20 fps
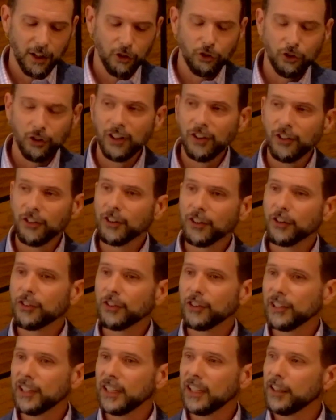
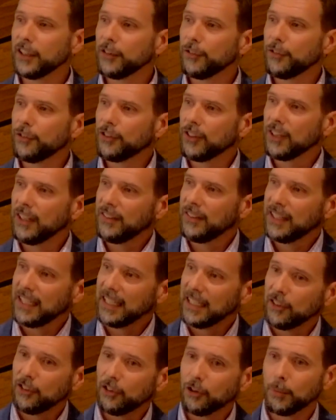Jesus lives in the
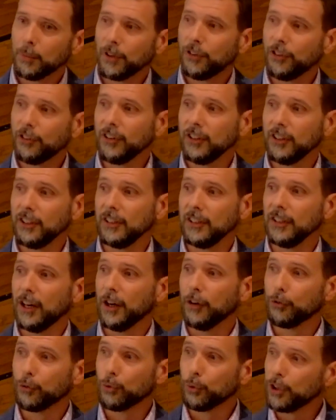intimacy
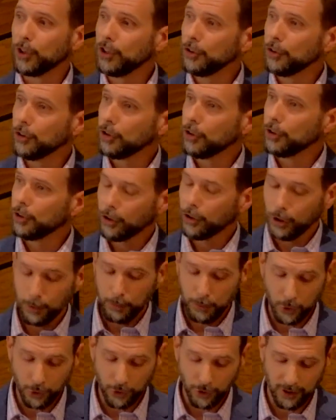of real
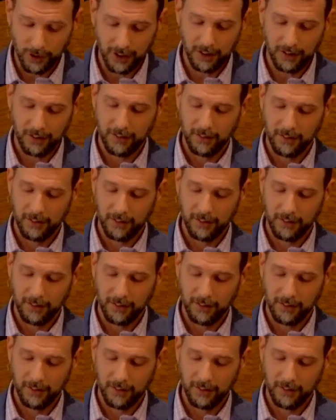community.